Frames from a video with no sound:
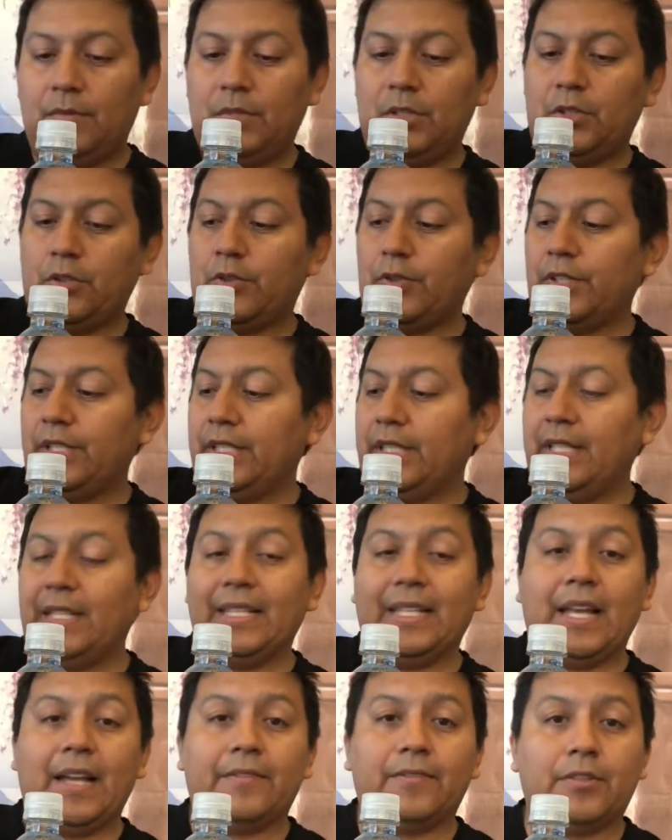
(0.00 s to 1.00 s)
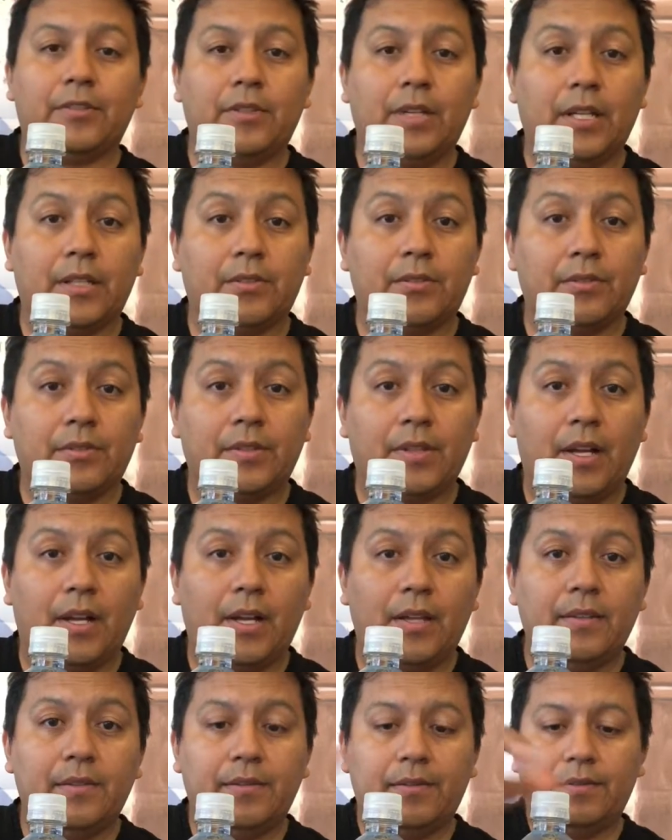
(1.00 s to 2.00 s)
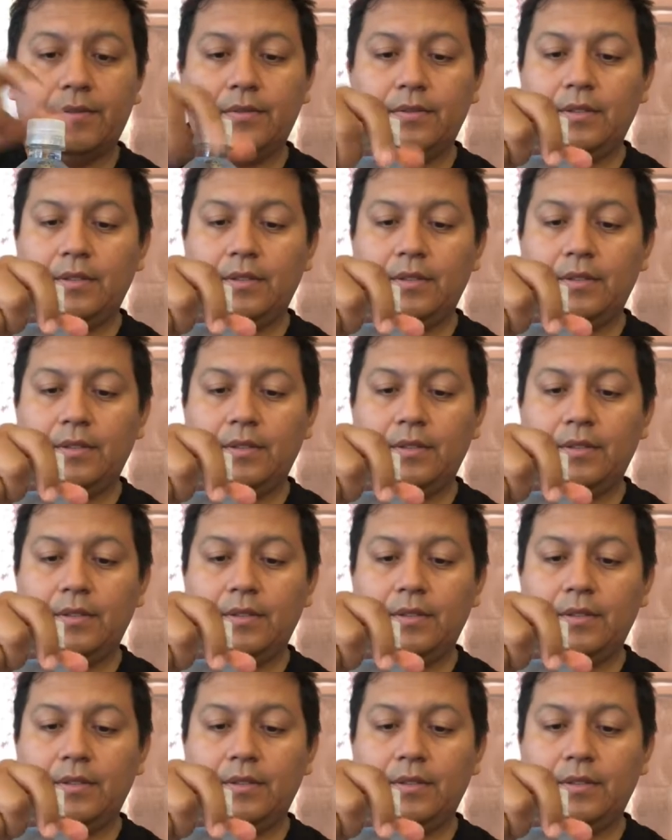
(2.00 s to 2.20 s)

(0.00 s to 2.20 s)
during and after exercise.